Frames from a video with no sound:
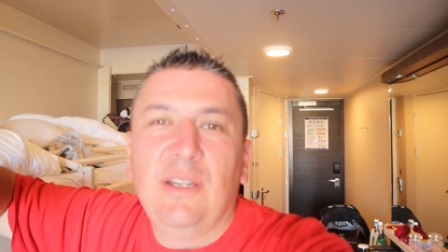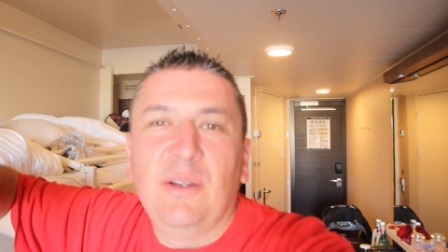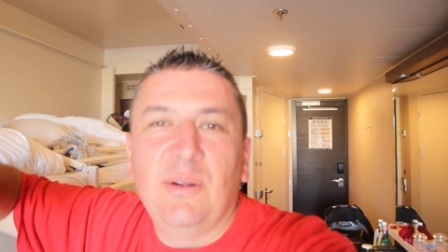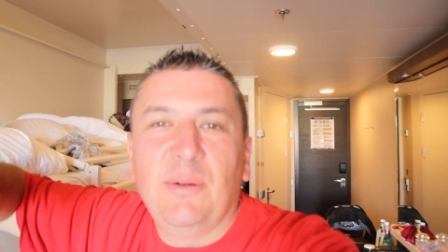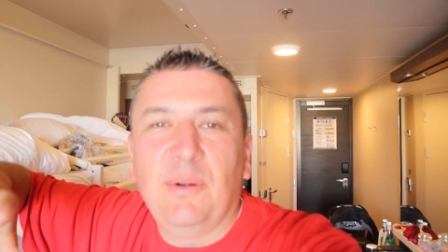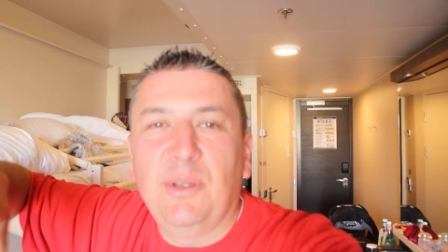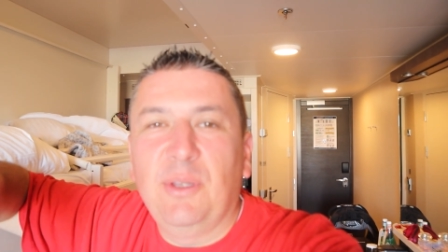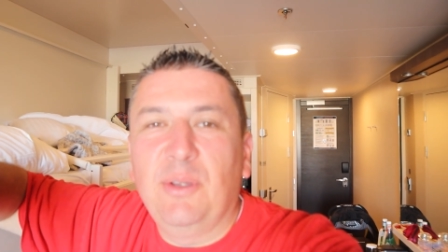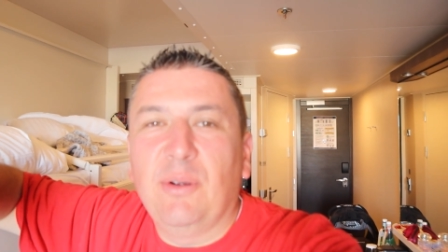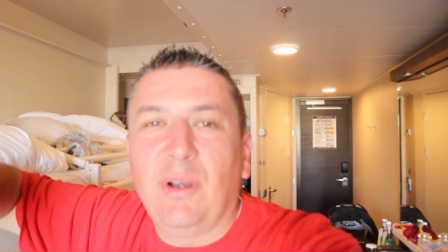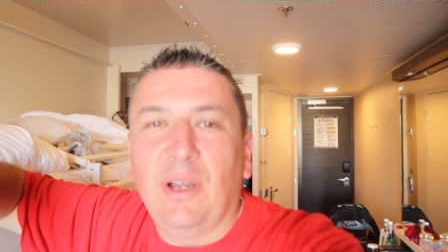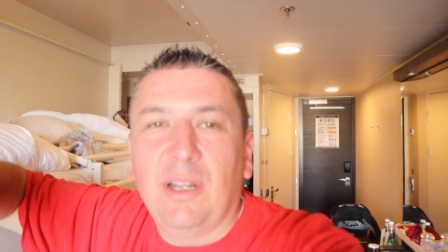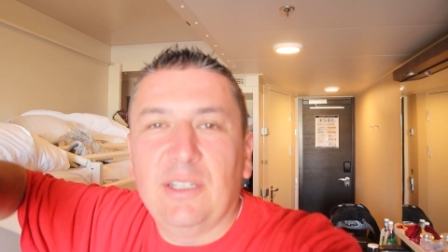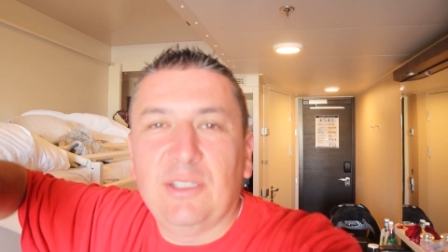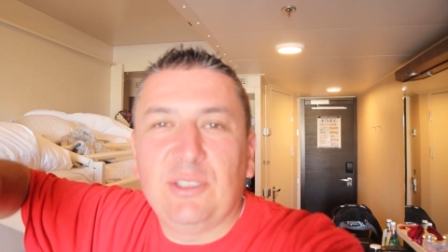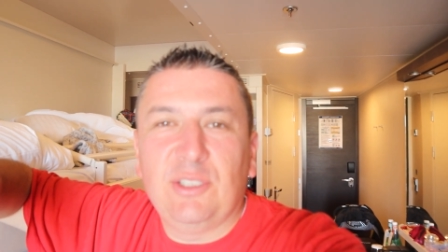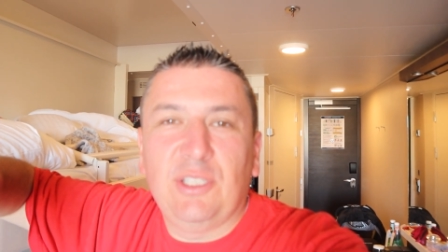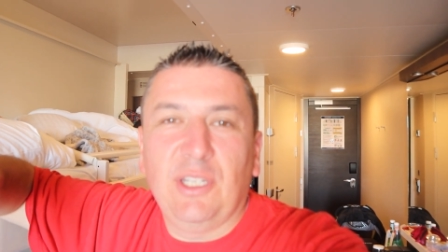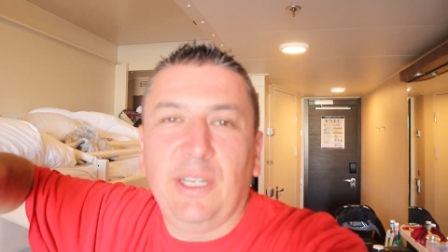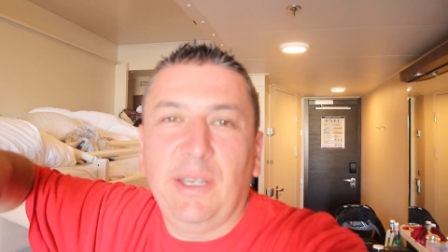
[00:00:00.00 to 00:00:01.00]
when you're on a
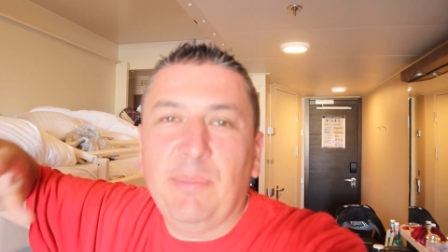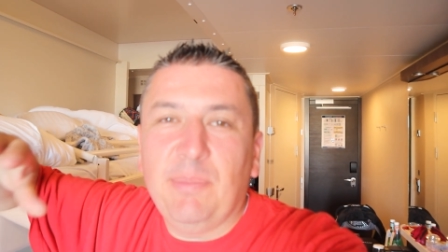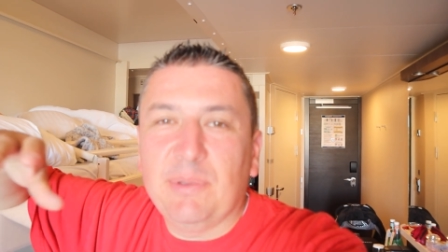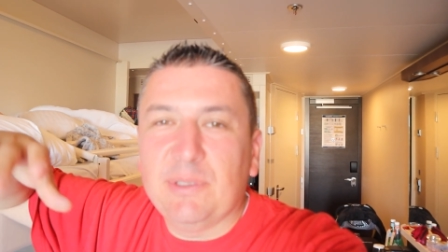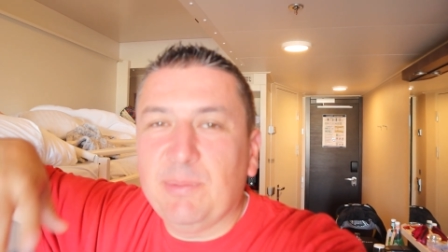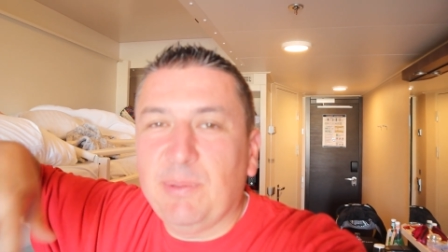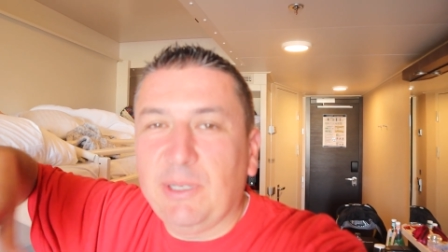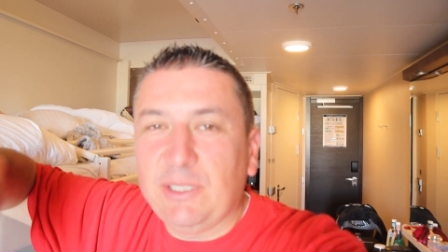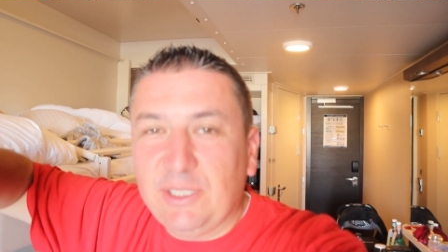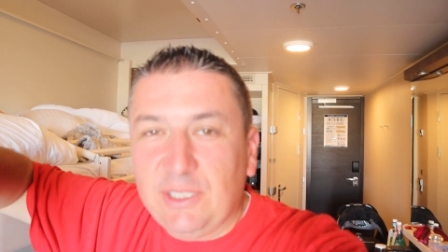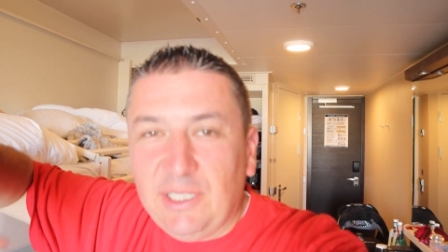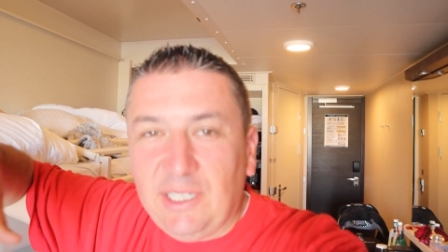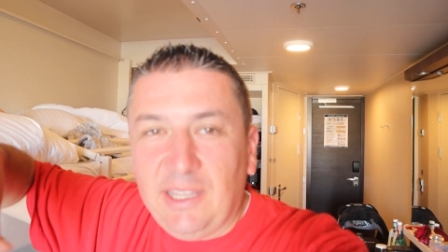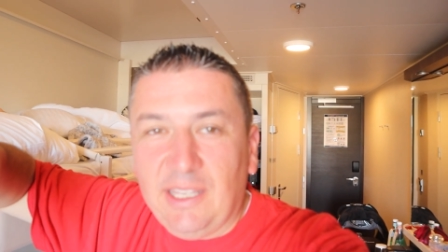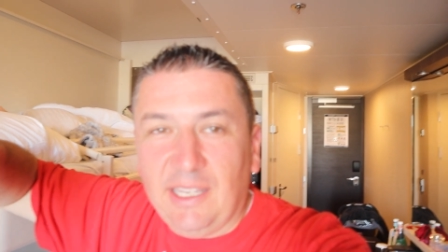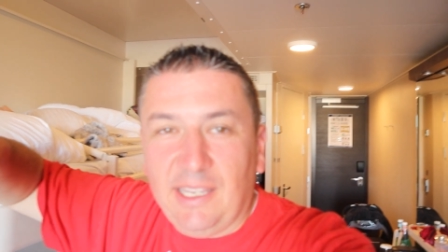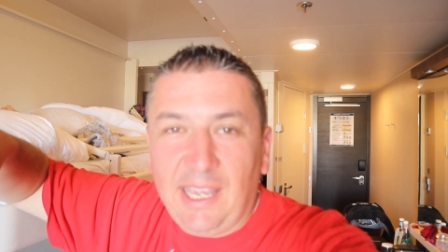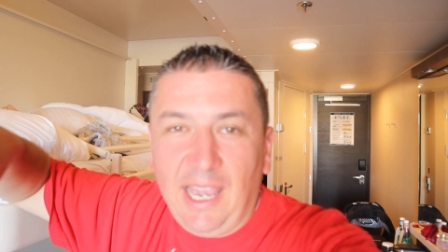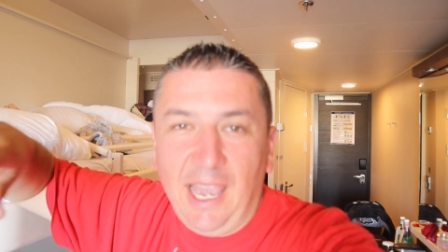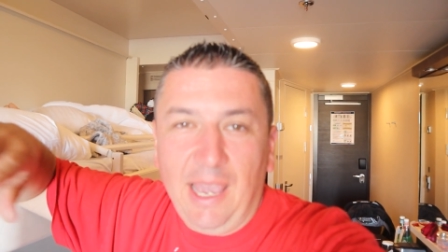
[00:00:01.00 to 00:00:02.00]
ship, especially in
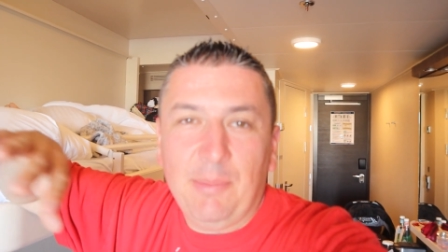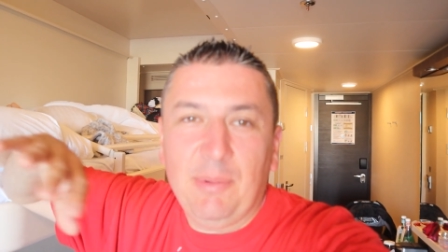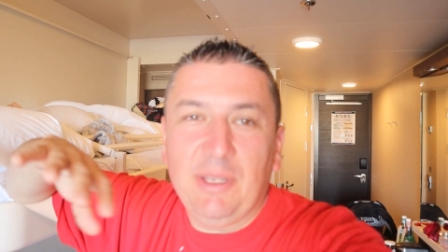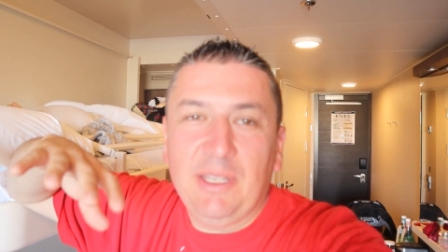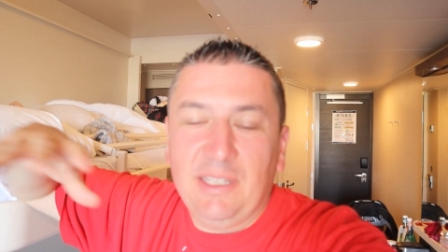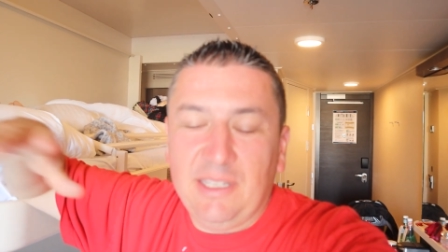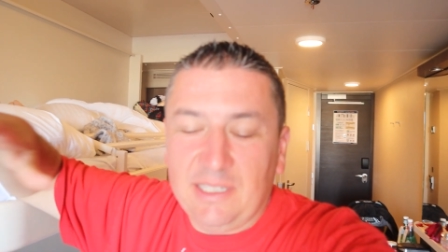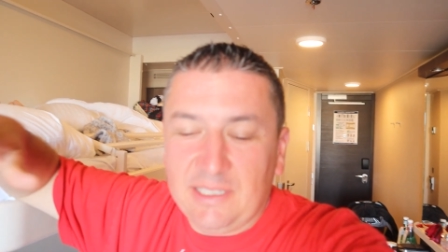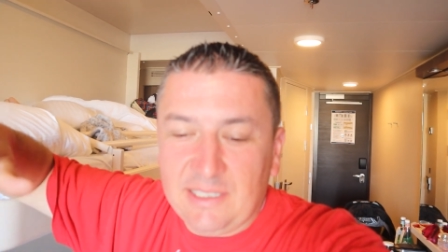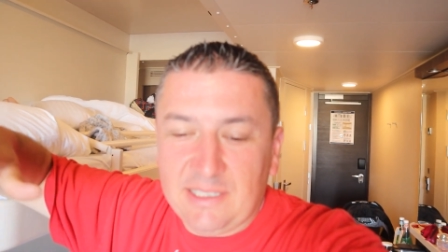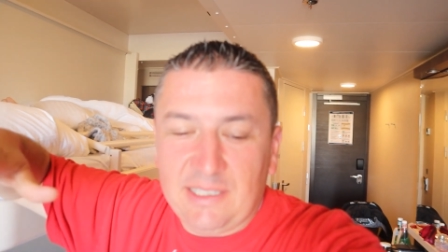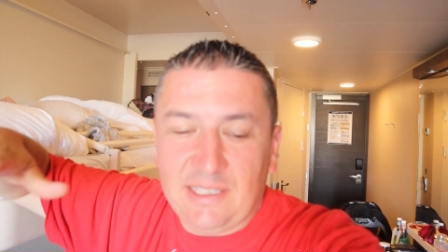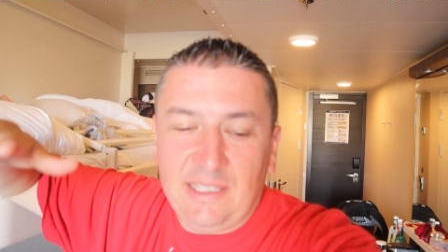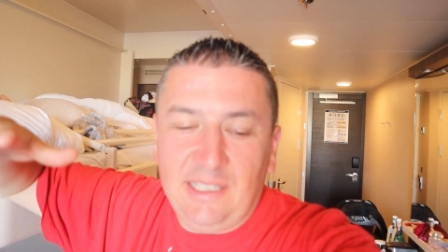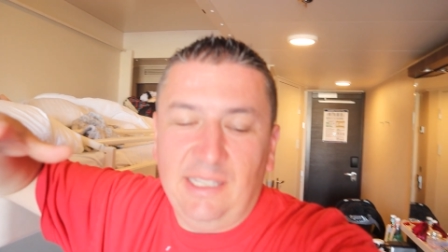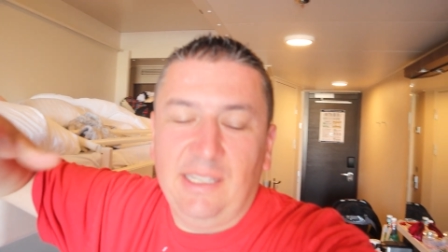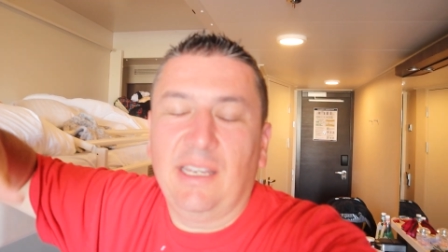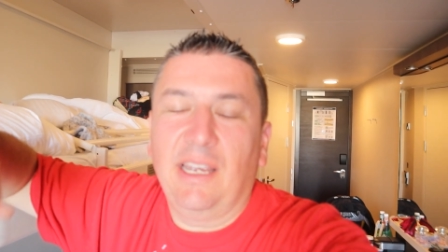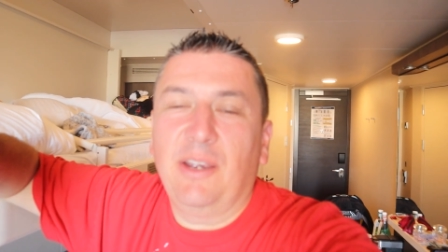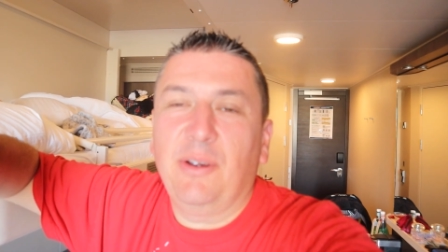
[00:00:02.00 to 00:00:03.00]
the cabin, because
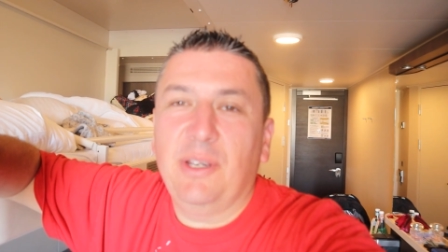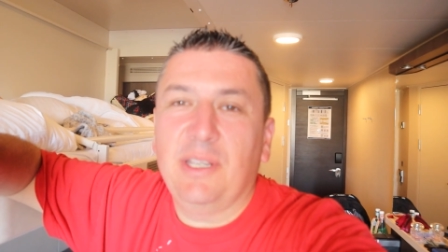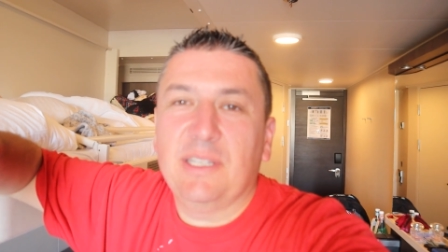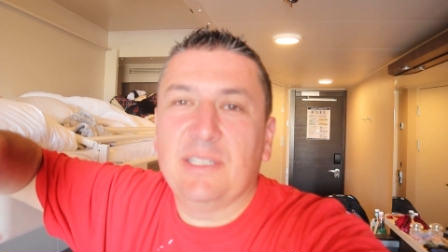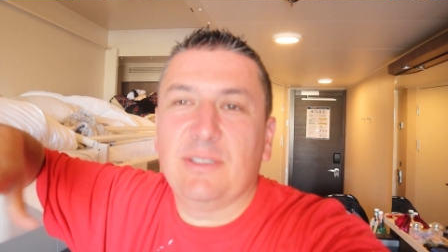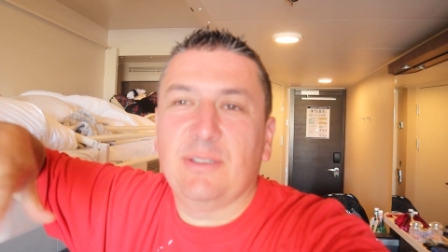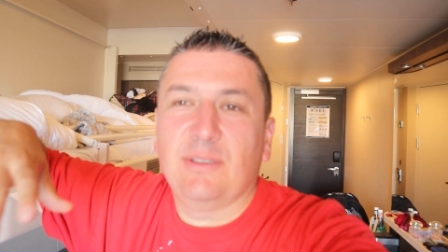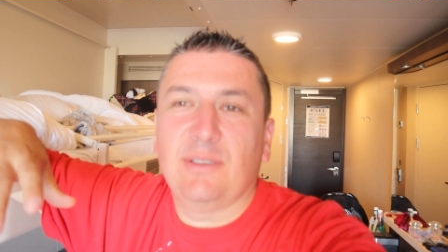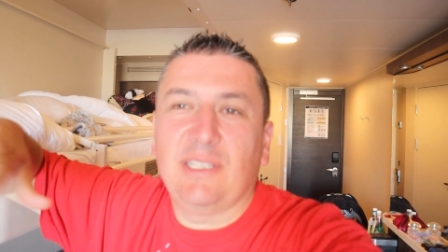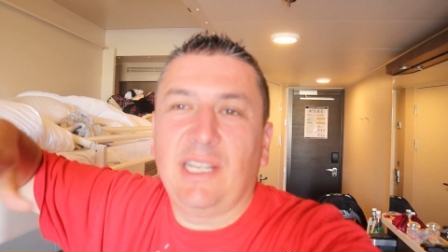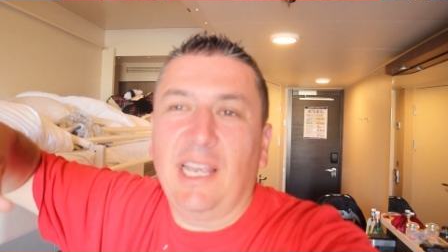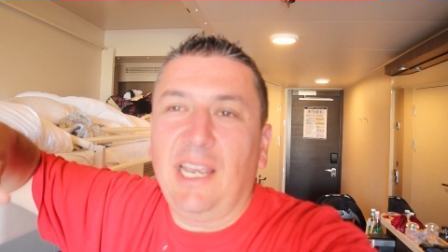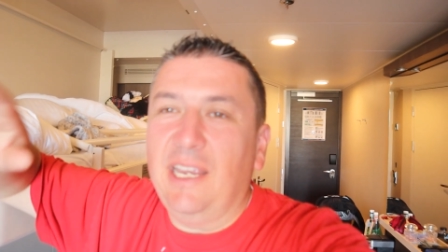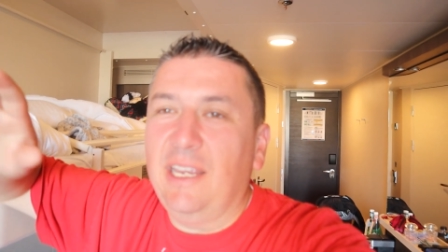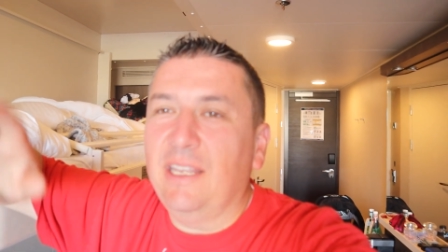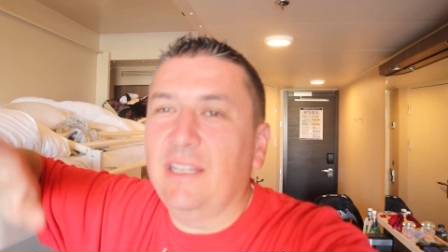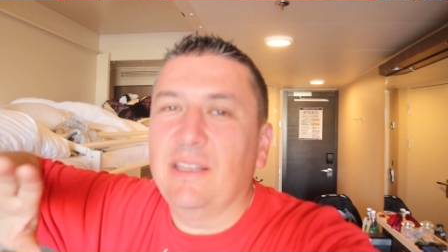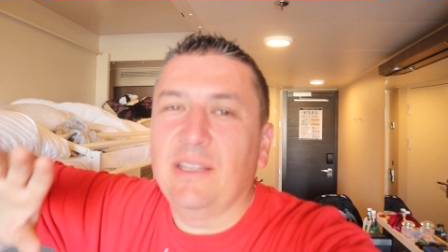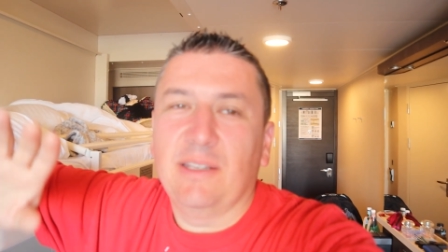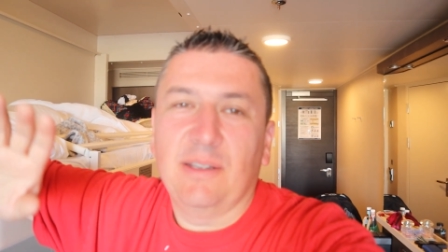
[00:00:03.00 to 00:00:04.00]
the areas are
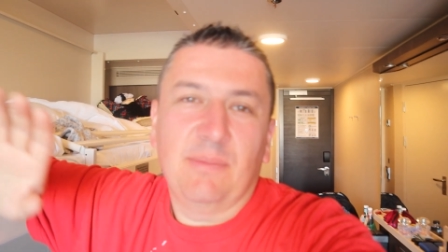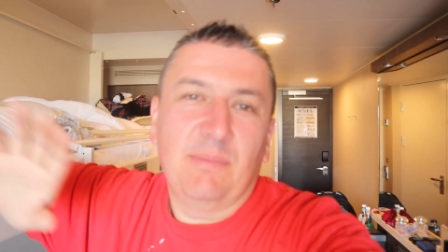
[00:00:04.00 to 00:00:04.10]
tight.